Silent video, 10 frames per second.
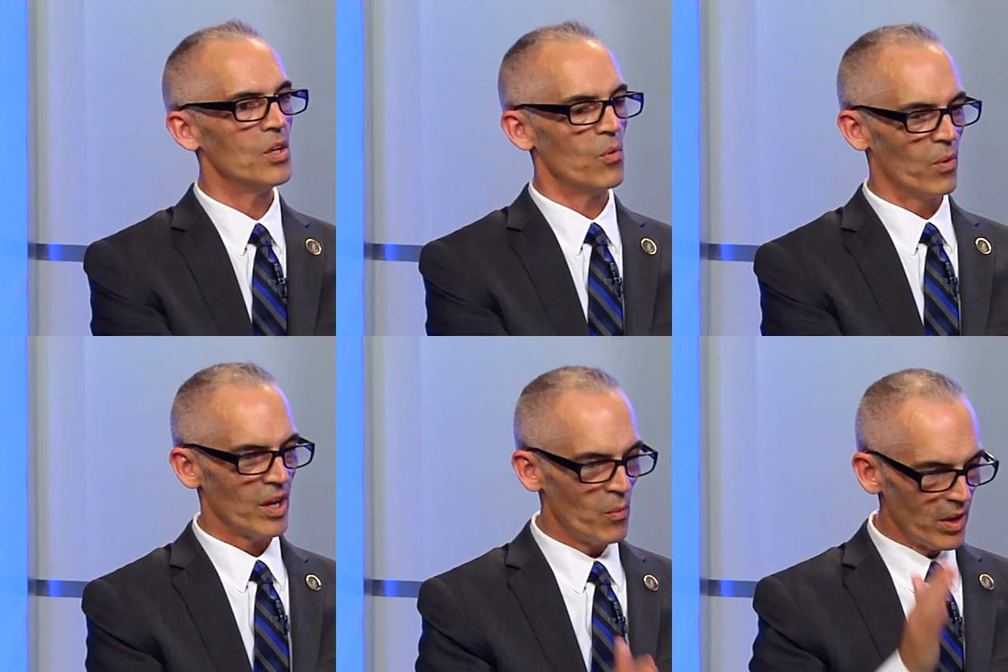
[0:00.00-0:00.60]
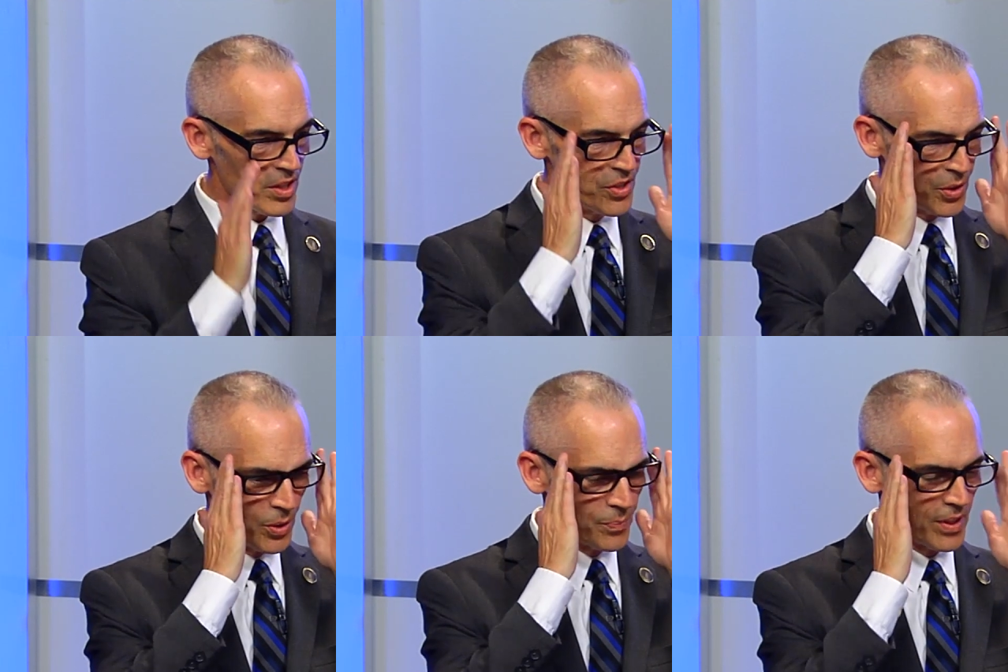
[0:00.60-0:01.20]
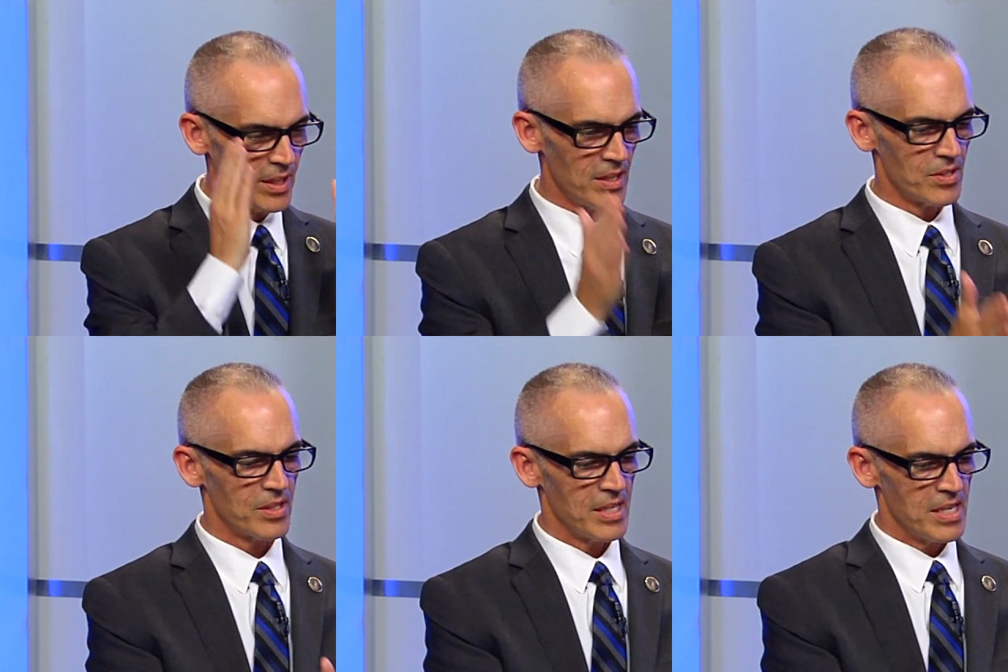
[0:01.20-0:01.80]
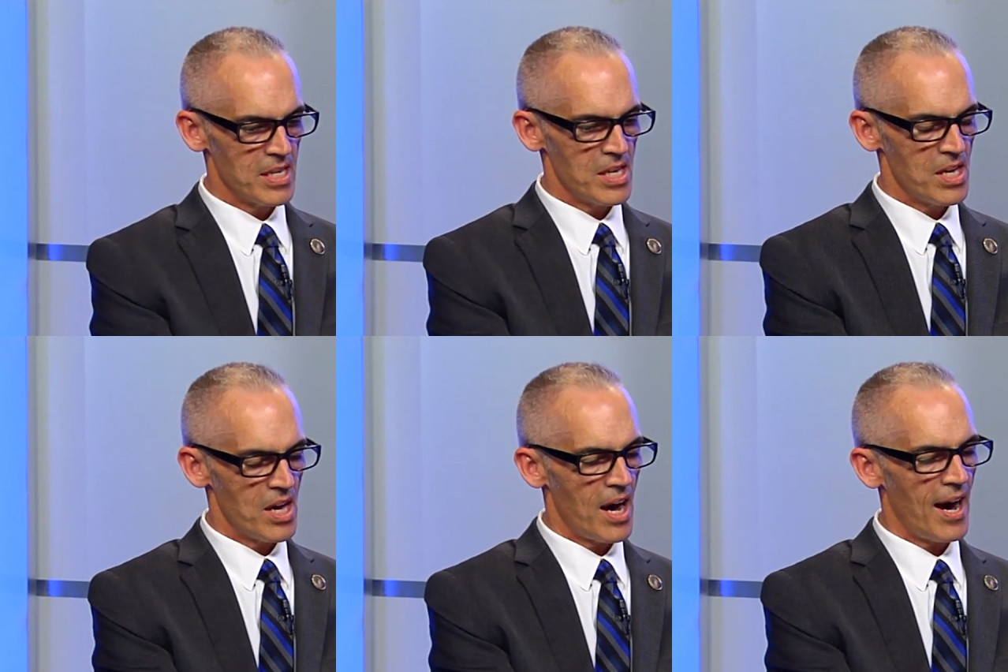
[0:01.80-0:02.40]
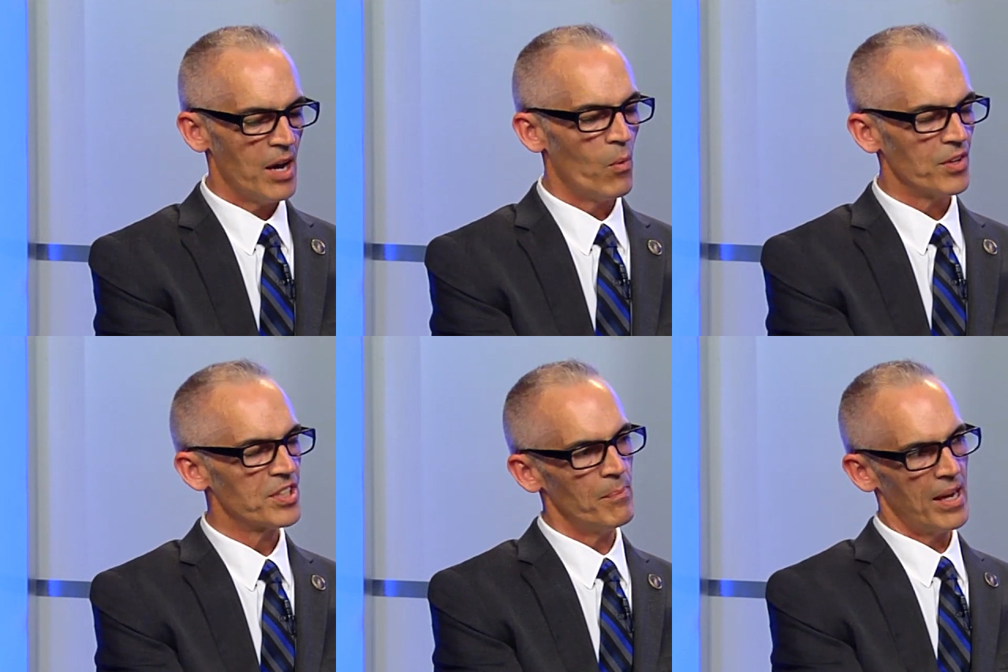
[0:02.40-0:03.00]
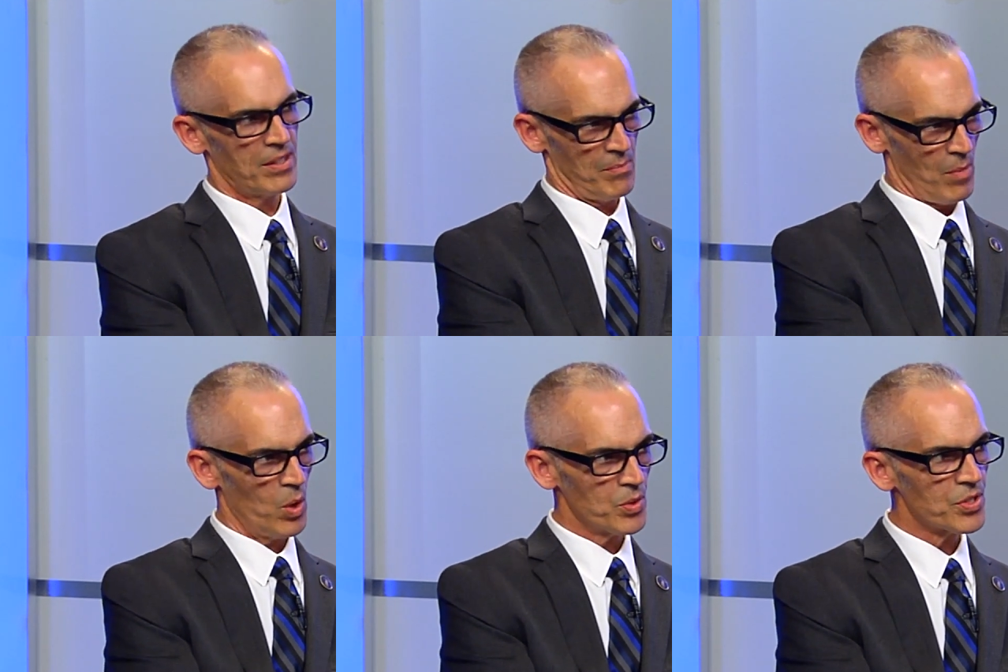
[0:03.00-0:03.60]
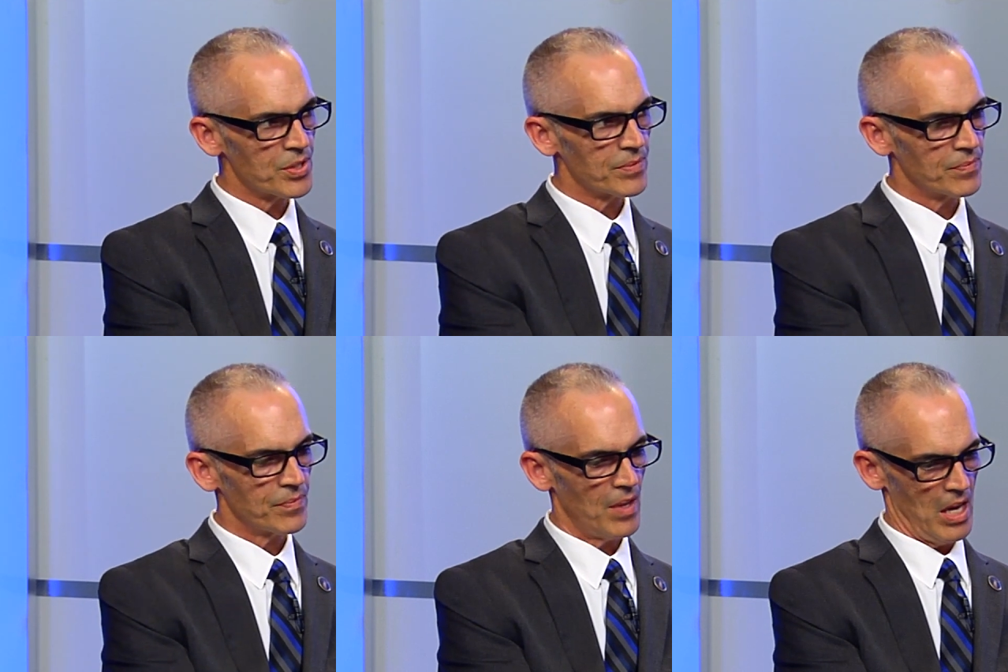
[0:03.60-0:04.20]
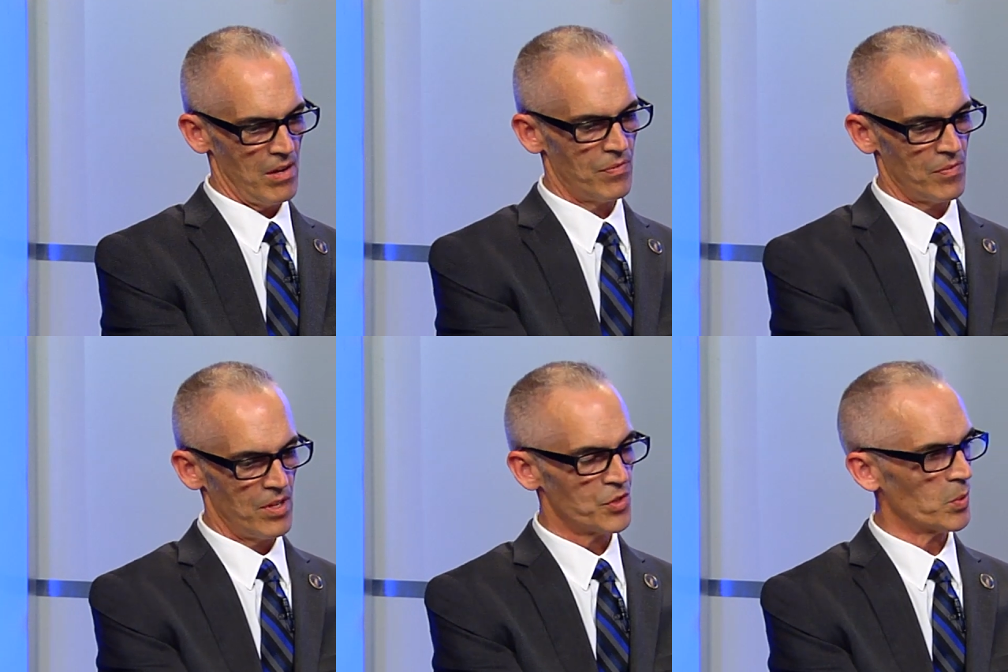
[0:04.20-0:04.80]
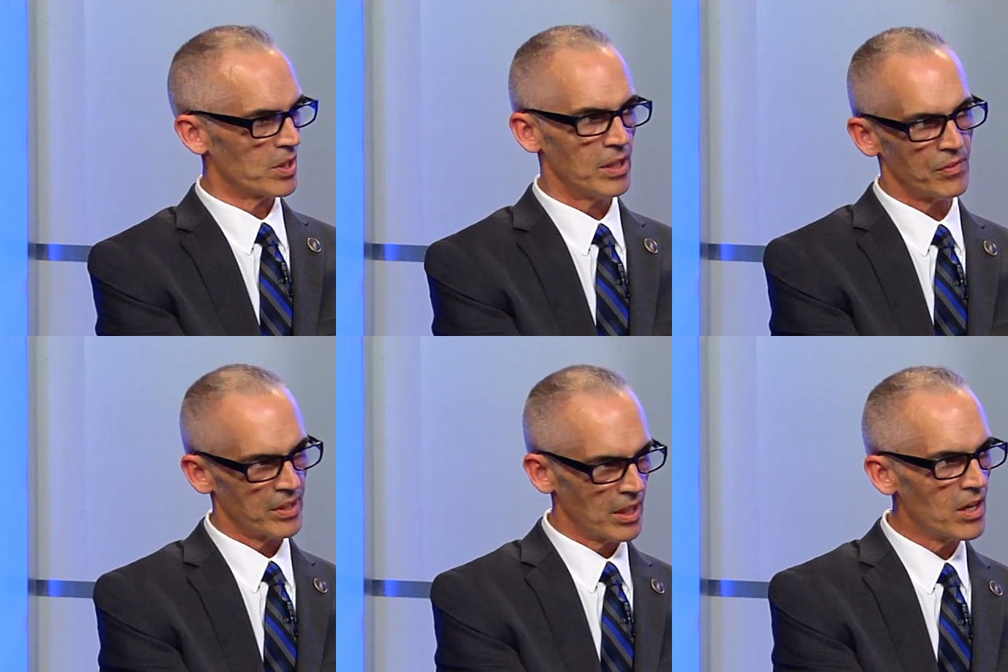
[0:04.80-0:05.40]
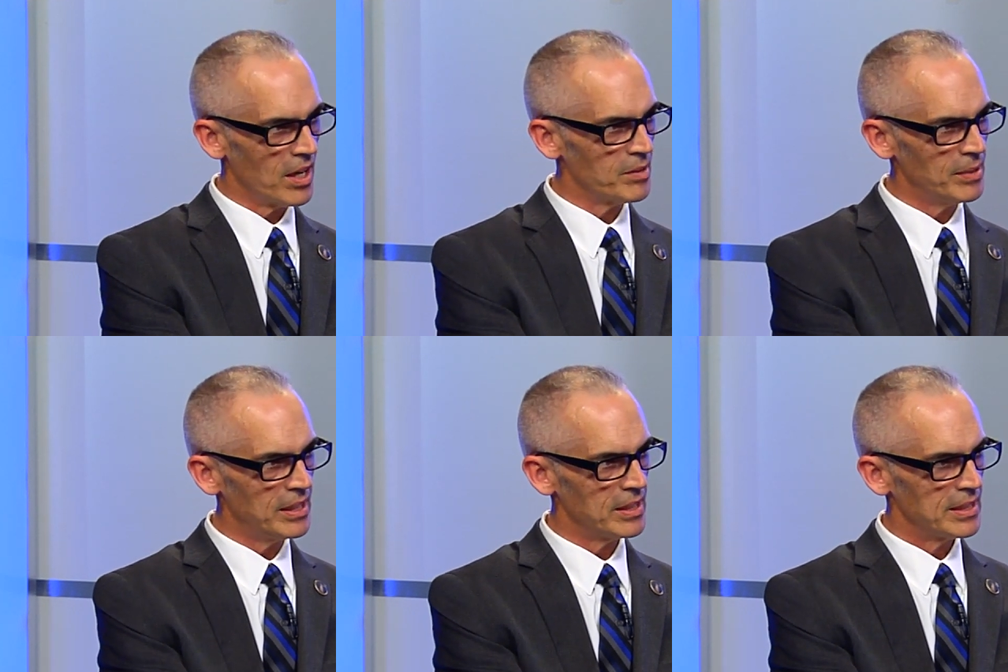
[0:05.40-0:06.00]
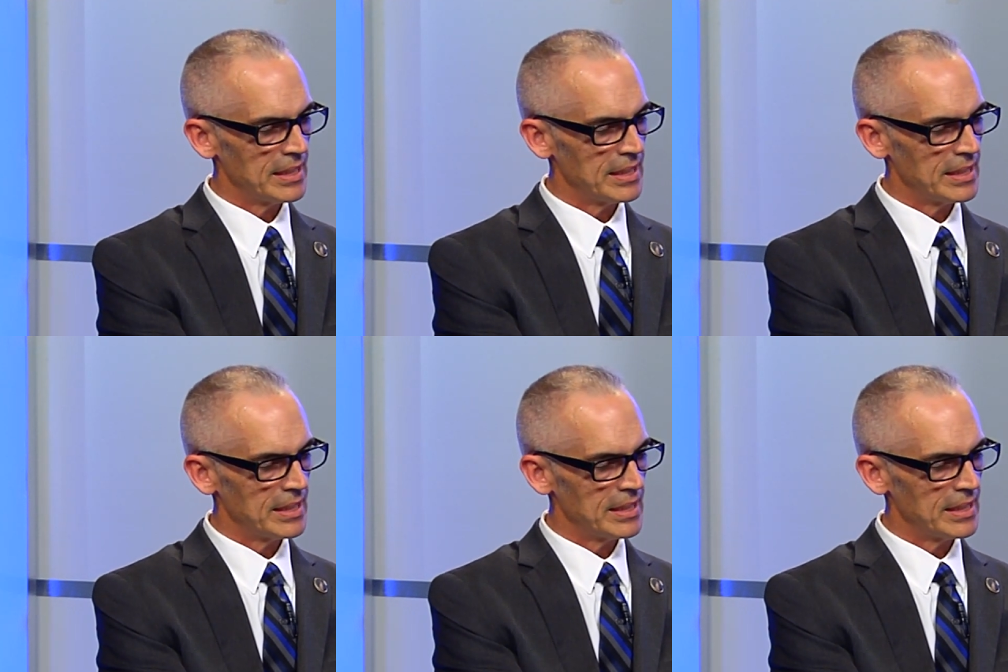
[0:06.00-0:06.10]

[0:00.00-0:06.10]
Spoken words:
What I want to do is I want to make the most of this recovering economy.